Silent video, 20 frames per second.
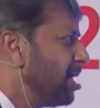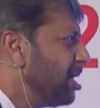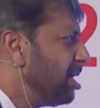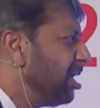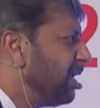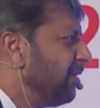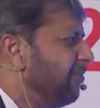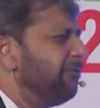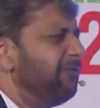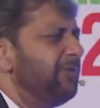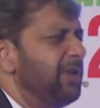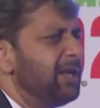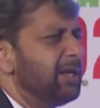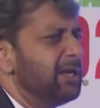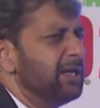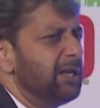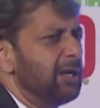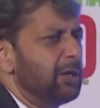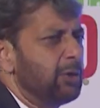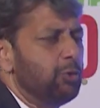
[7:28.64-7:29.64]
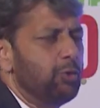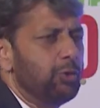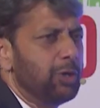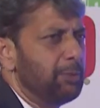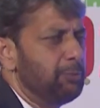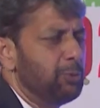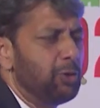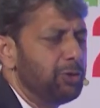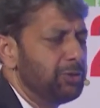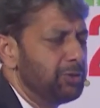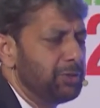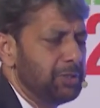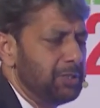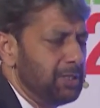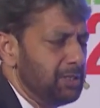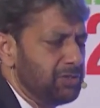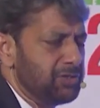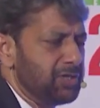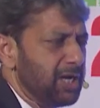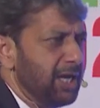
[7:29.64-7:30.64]
But if we conclude, I'm
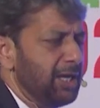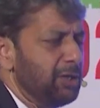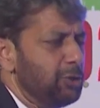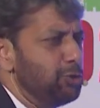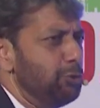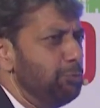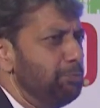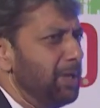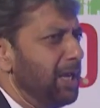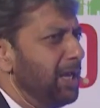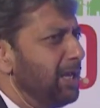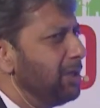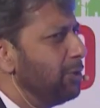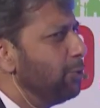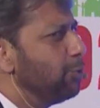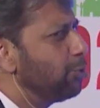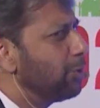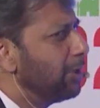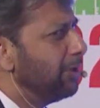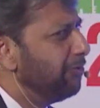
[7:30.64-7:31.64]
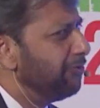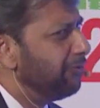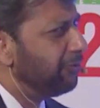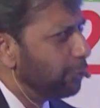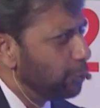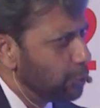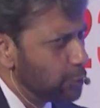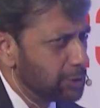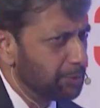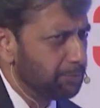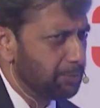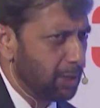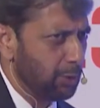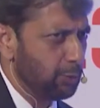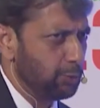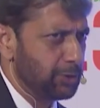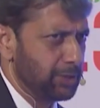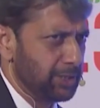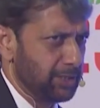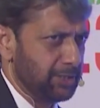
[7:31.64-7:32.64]
not trying to make you confuse
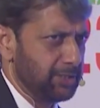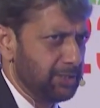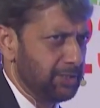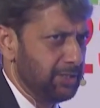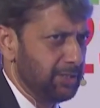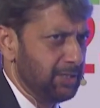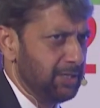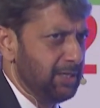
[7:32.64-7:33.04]
about it.